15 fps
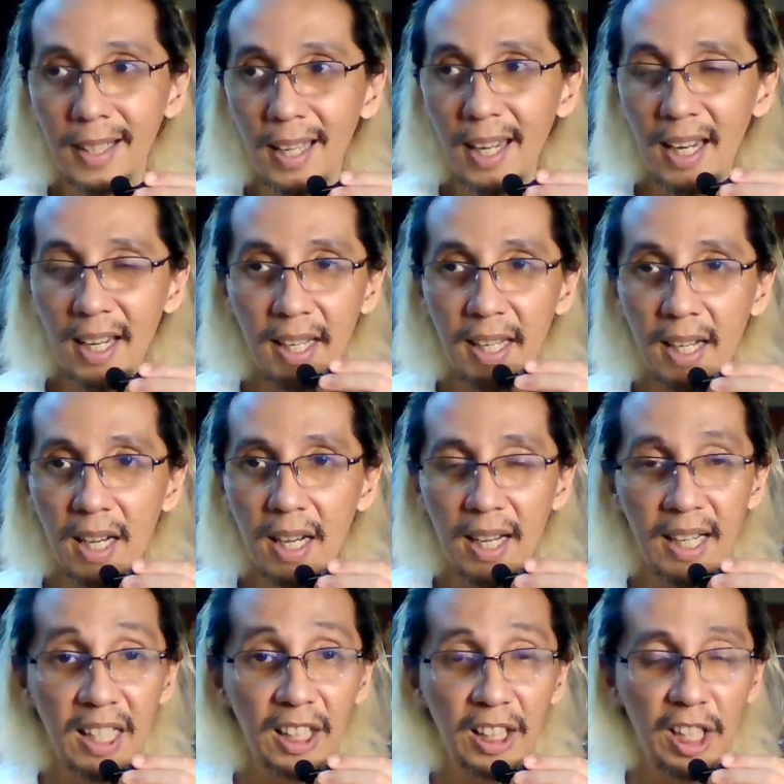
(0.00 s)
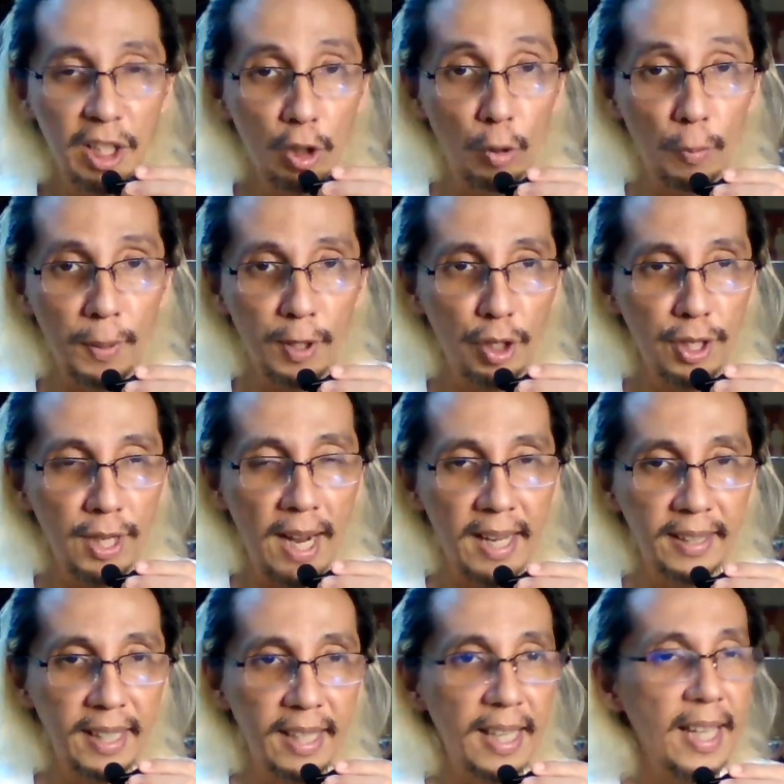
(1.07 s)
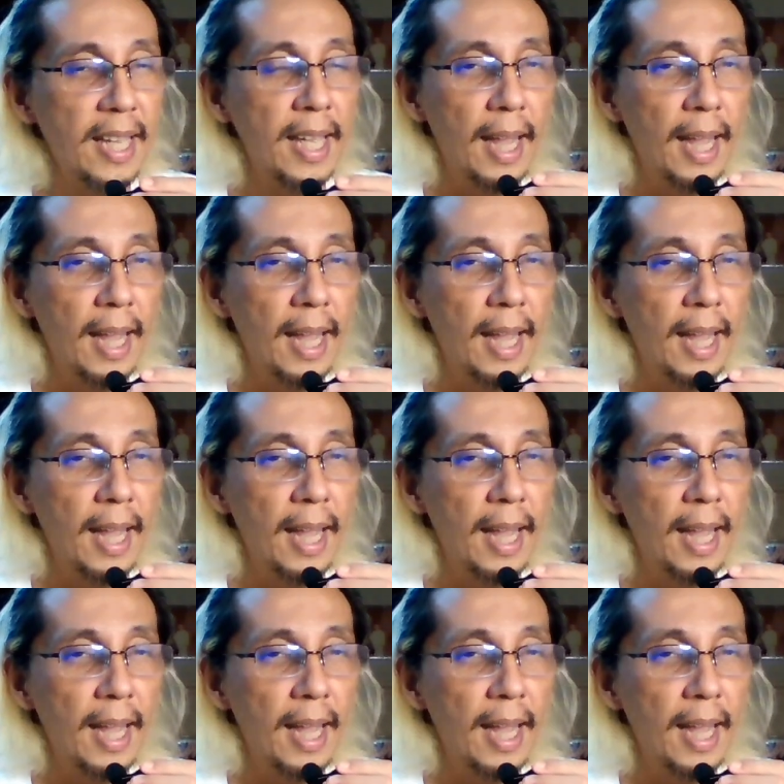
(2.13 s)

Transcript: in a dystopic society,